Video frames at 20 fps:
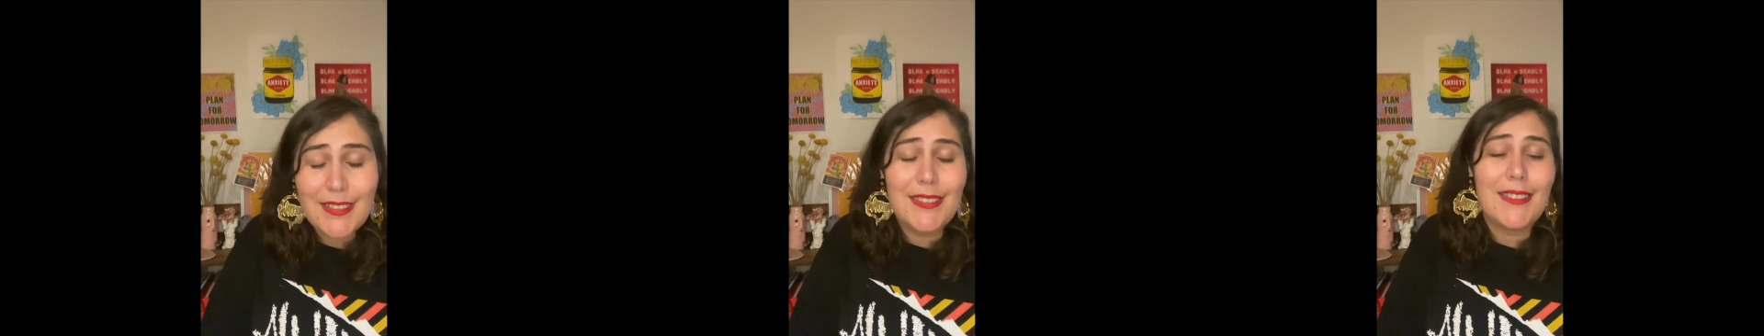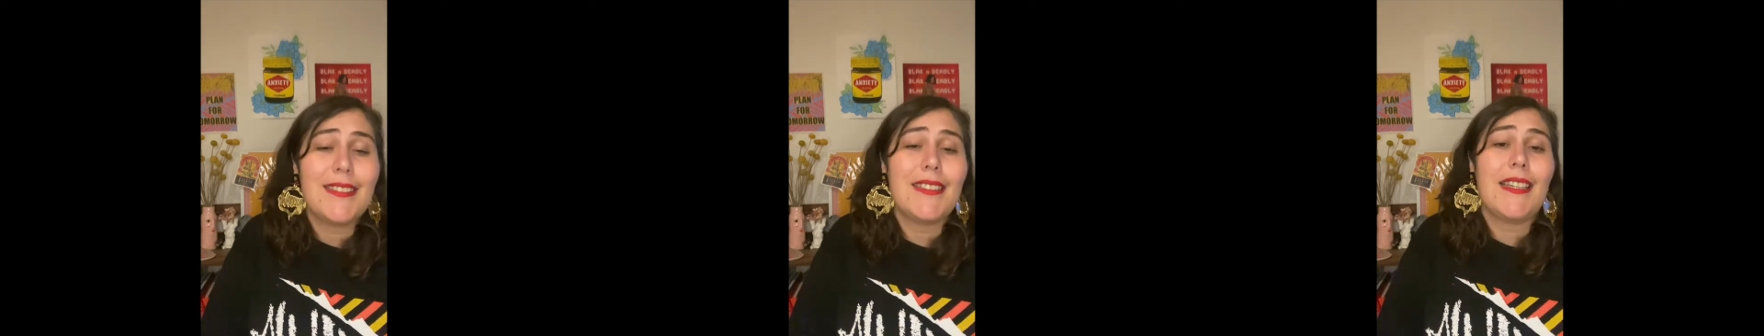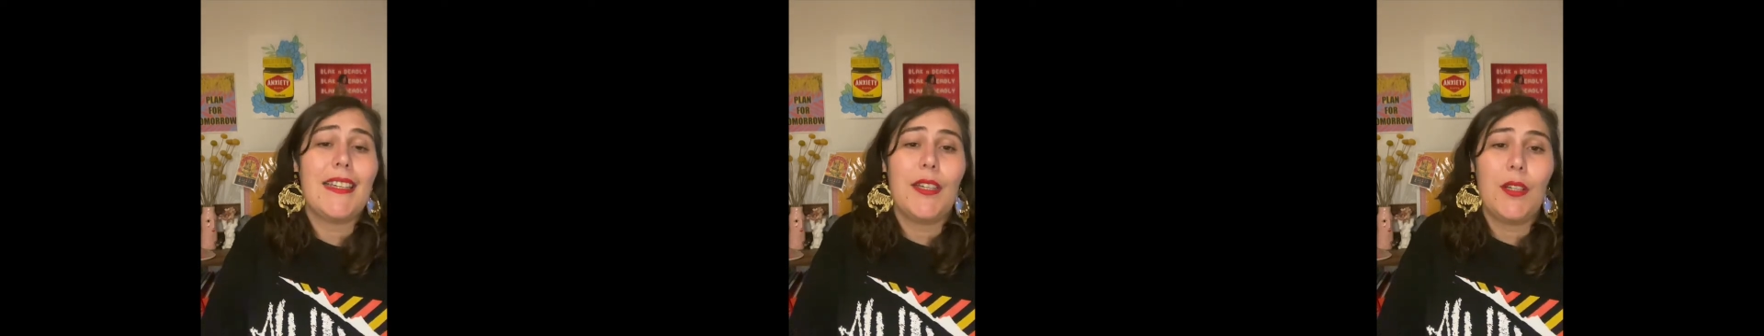
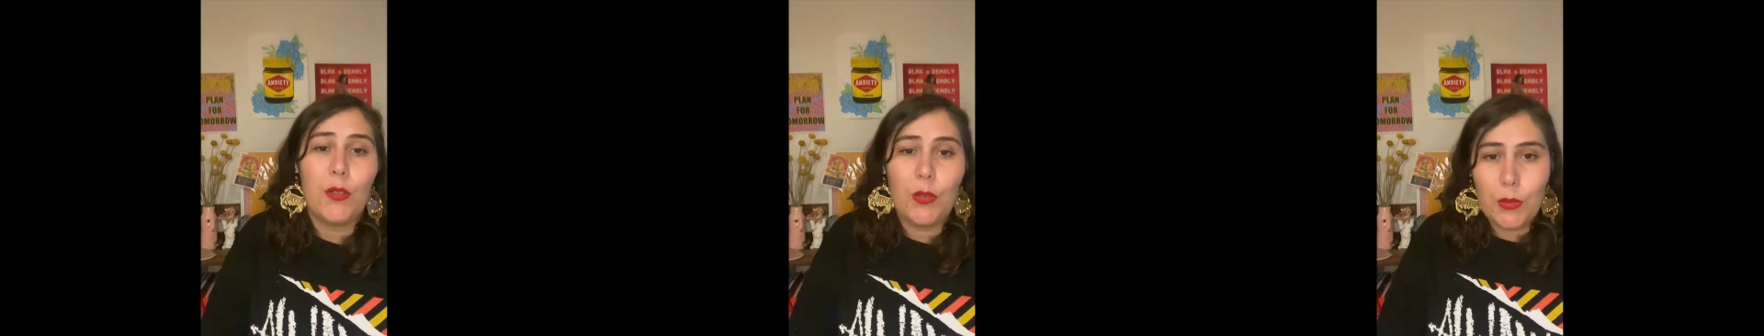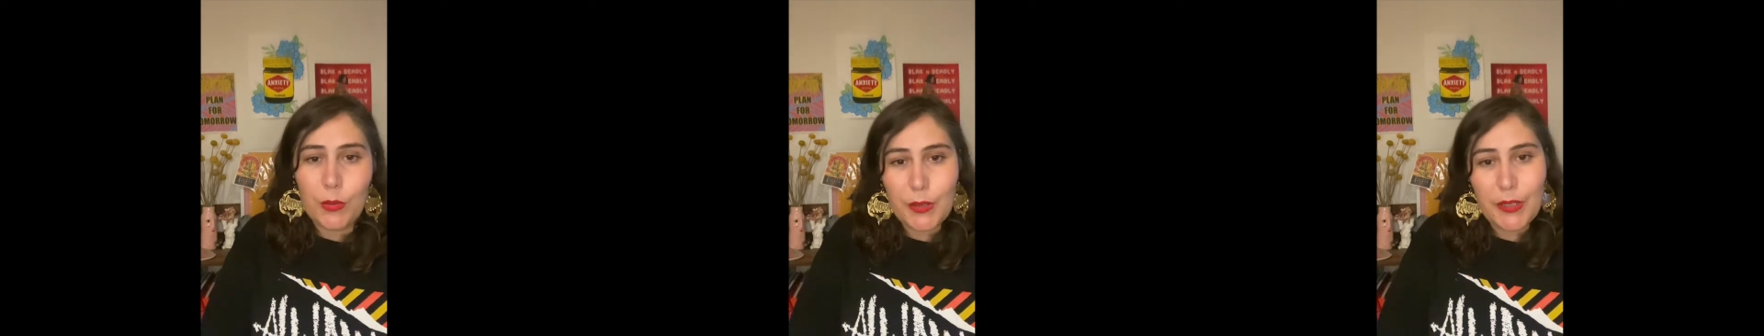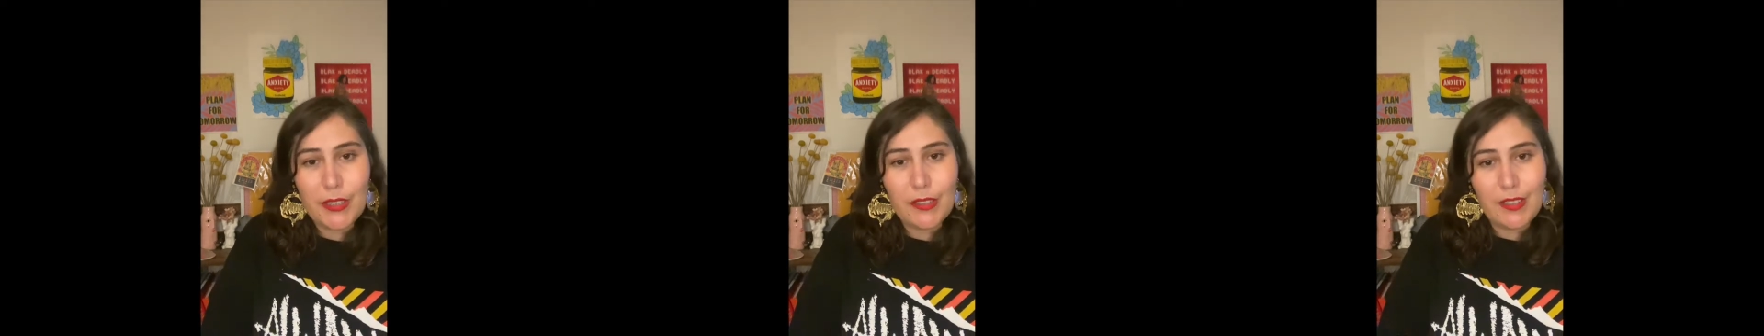see
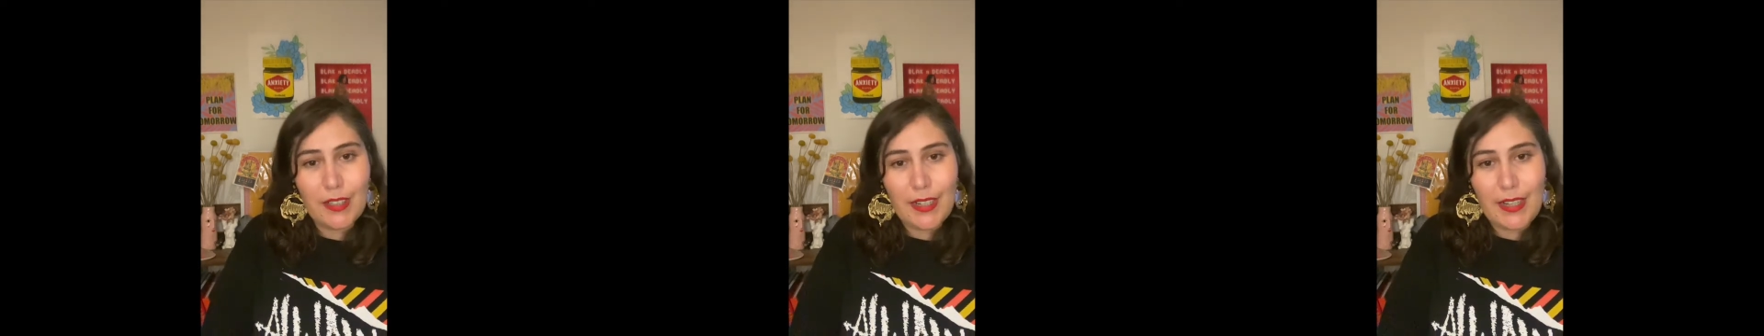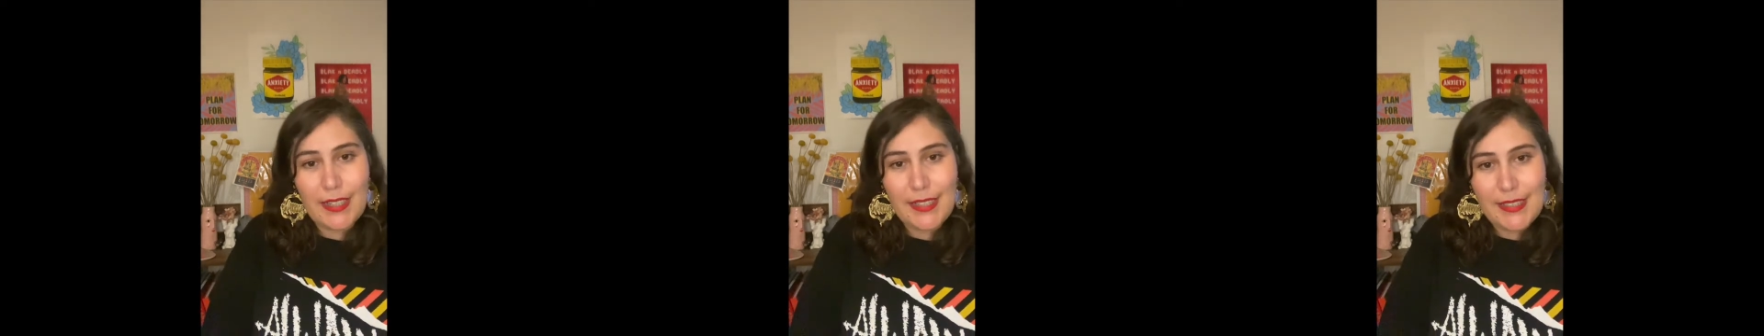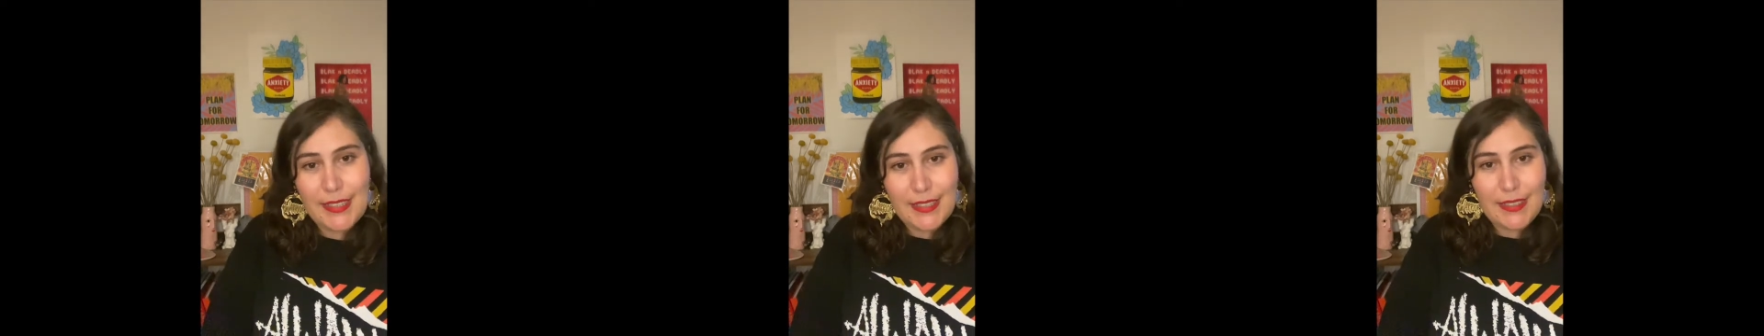all your
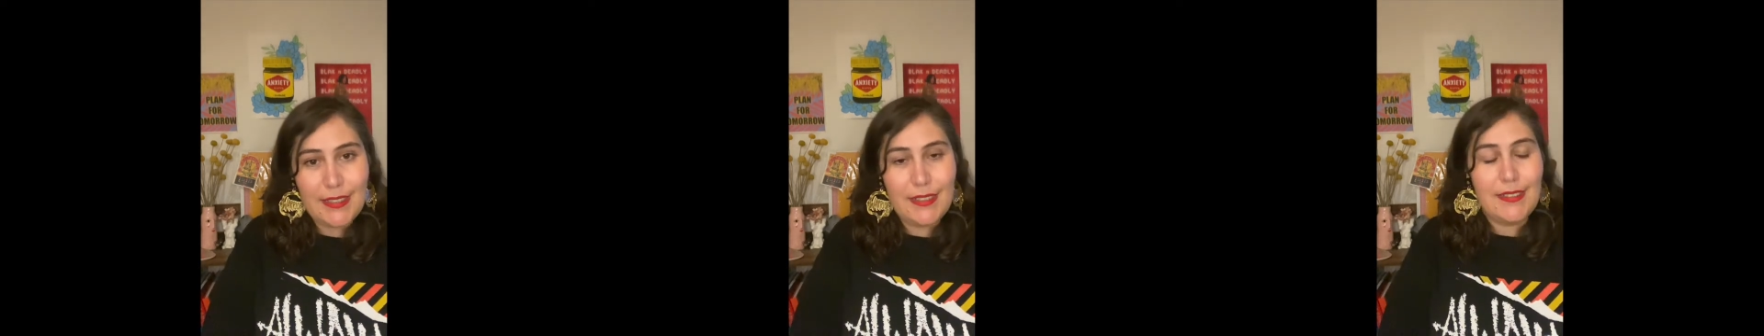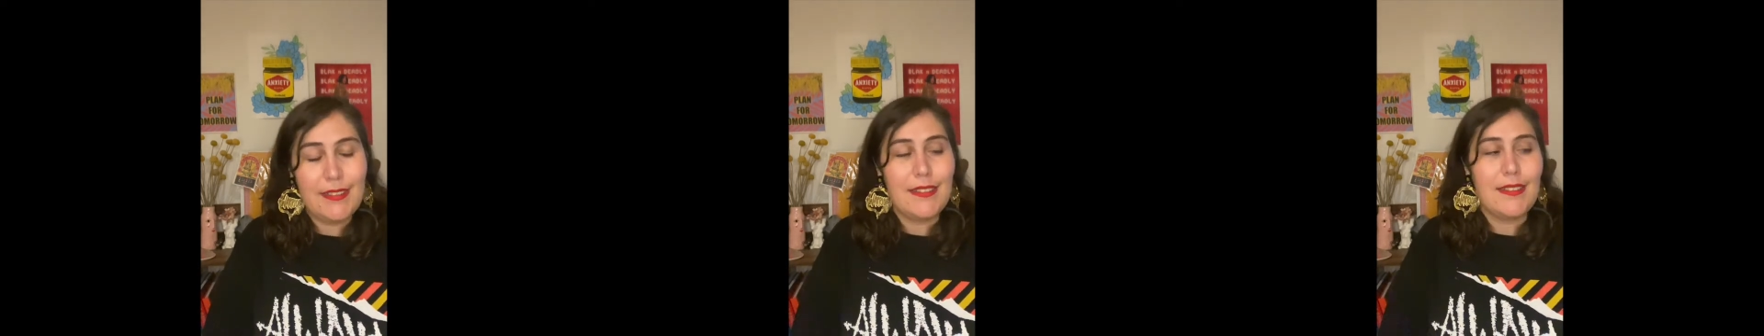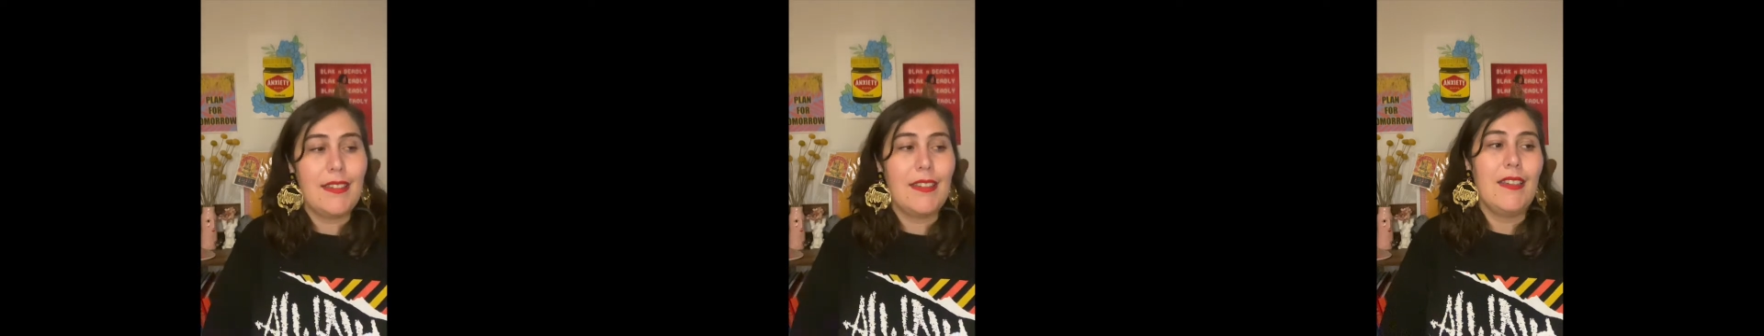
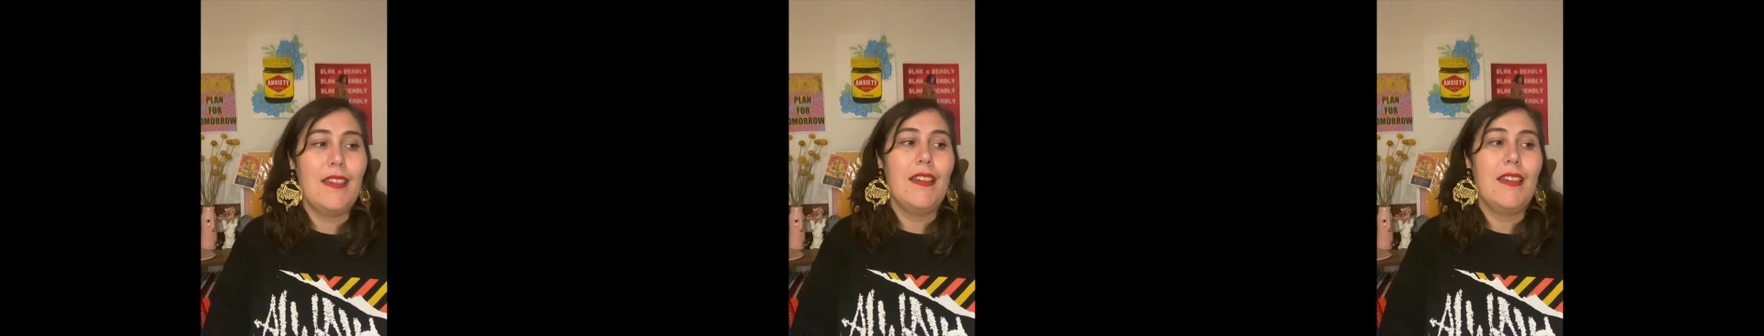ideas.